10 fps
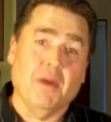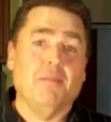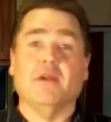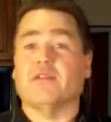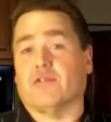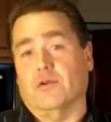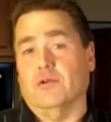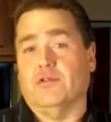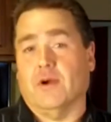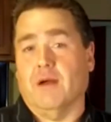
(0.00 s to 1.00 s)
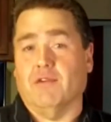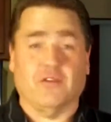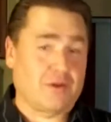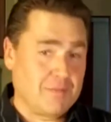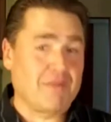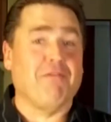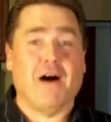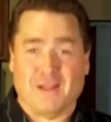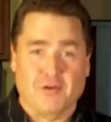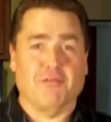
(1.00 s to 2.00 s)
maybe a screwdriver, talking about a
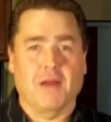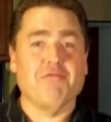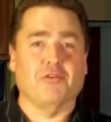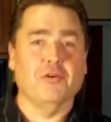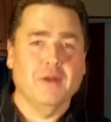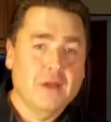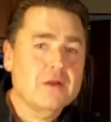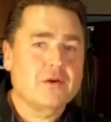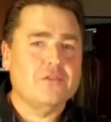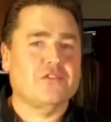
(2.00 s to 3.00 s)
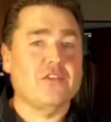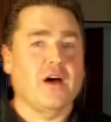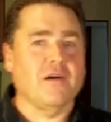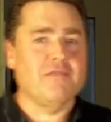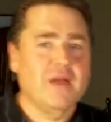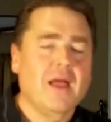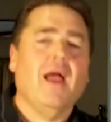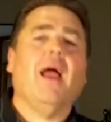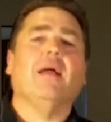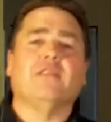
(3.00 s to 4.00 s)
vodka grapefruit, good stuff.
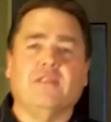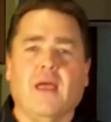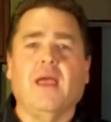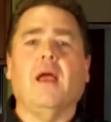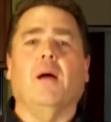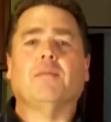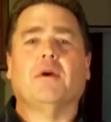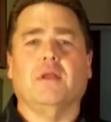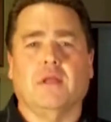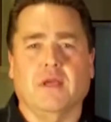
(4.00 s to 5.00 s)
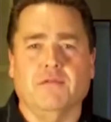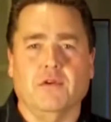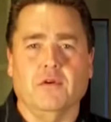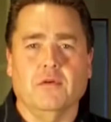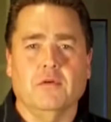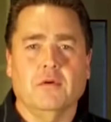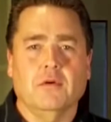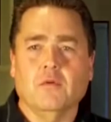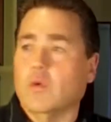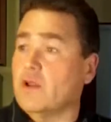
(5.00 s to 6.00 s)
And today I'm gonna give you
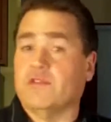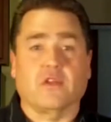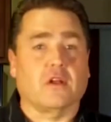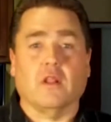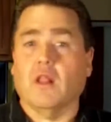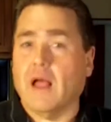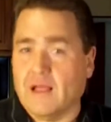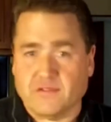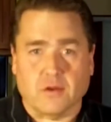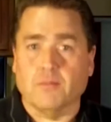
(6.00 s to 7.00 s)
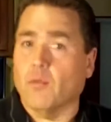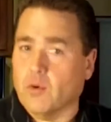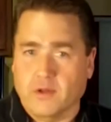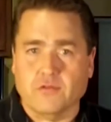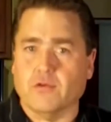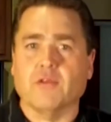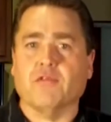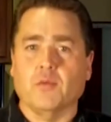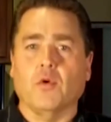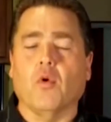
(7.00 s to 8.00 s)
what is the classic morning
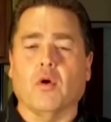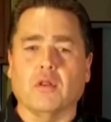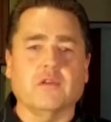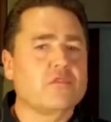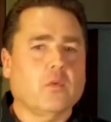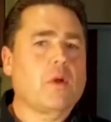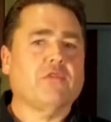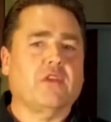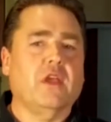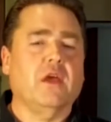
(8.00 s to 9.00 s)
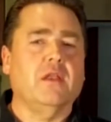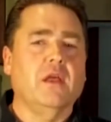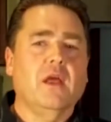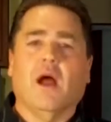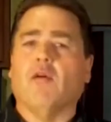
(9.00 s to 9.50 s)
drink from New Orleans. And when I was a kid,